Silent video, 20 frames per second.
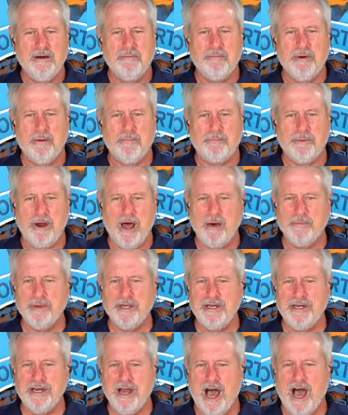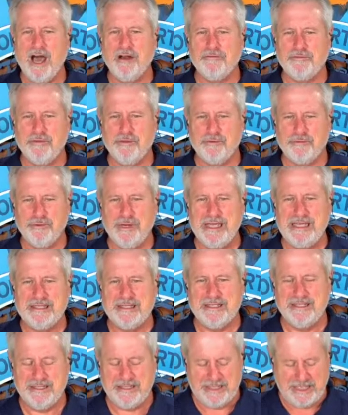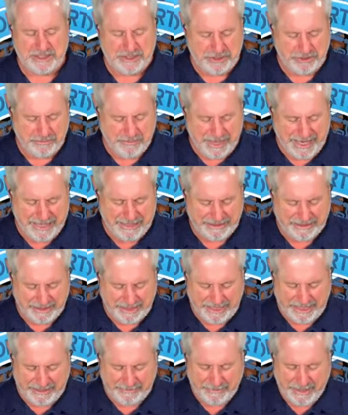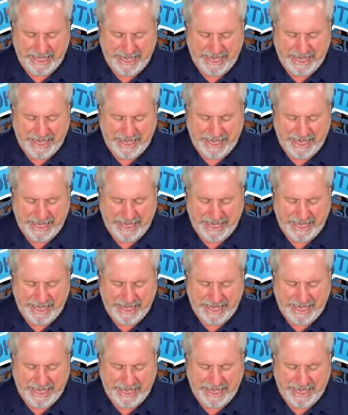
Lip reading: but probably not for the reasons that you might think.